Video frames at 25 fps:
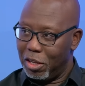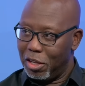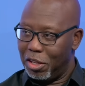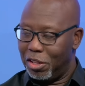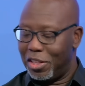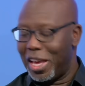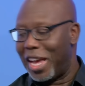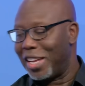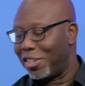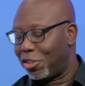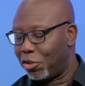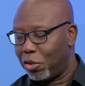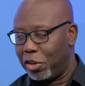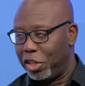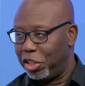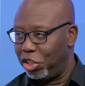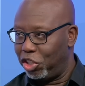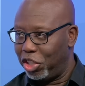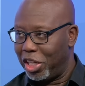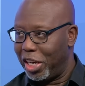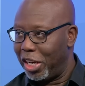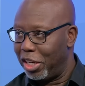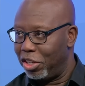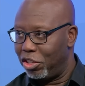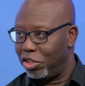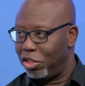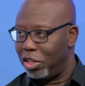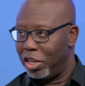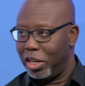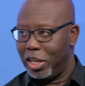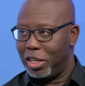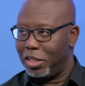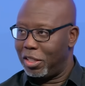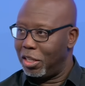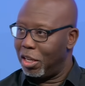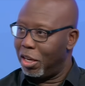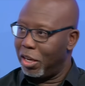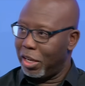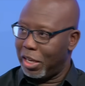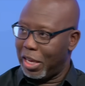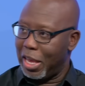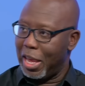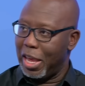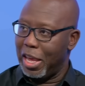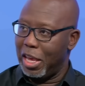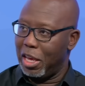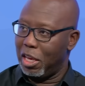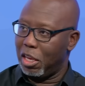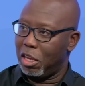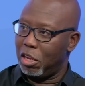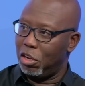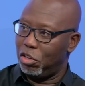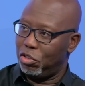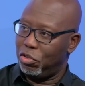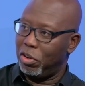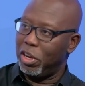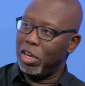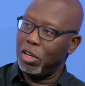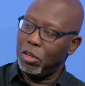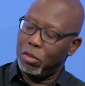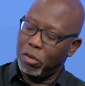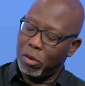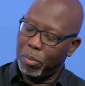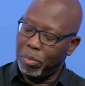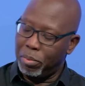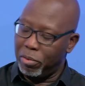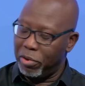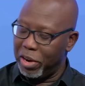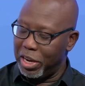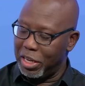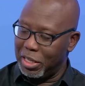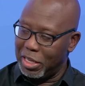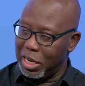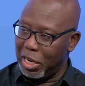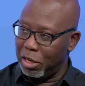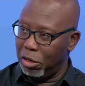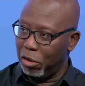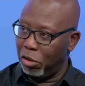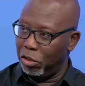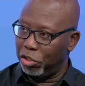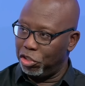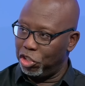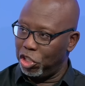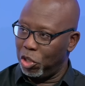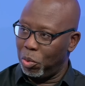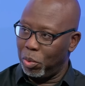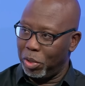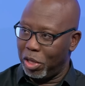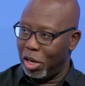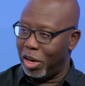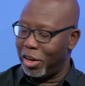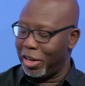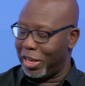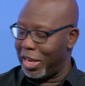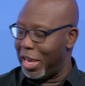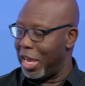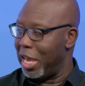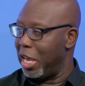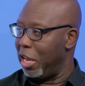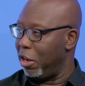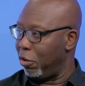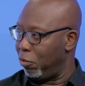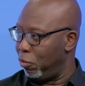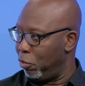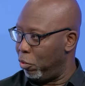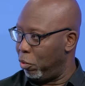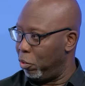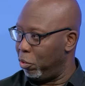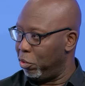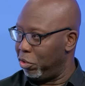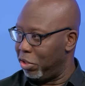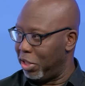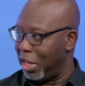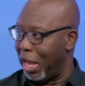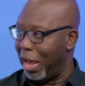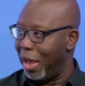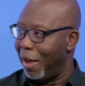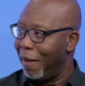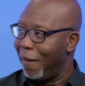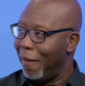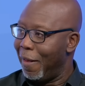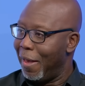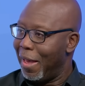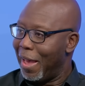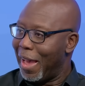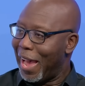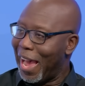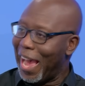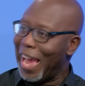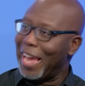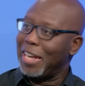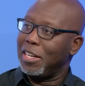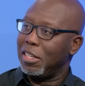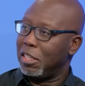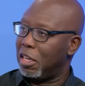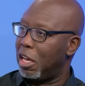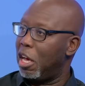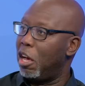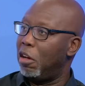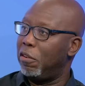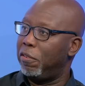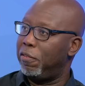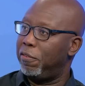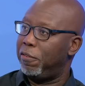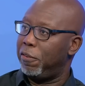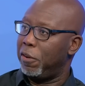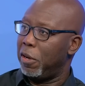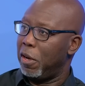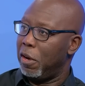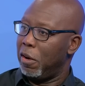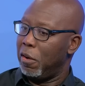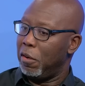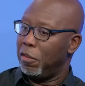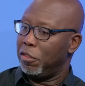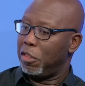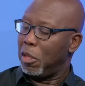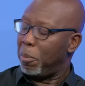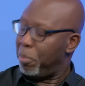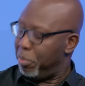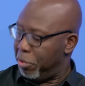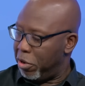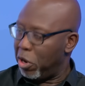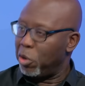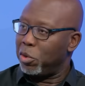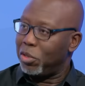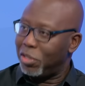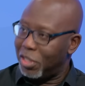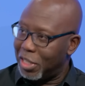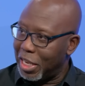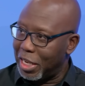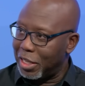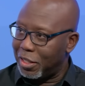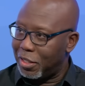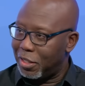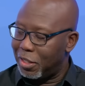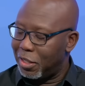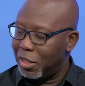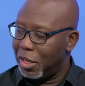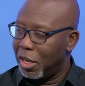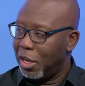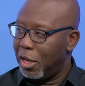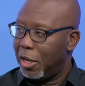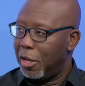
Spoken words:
That's got to change. It's archaic. You're trying to operate technology with archaic rules that handcuff the process.